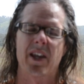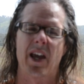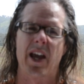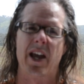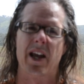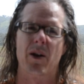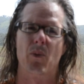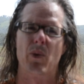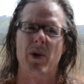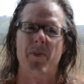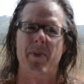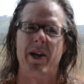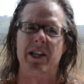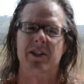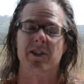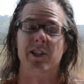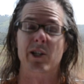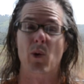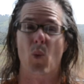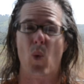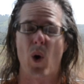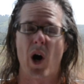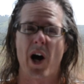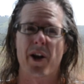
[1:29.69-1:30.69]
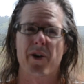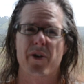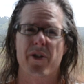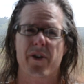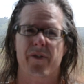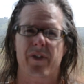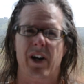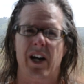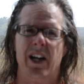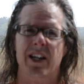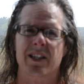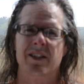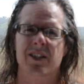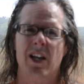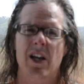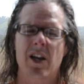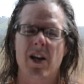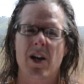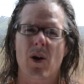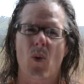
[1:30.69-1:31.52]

and we basically water the vines.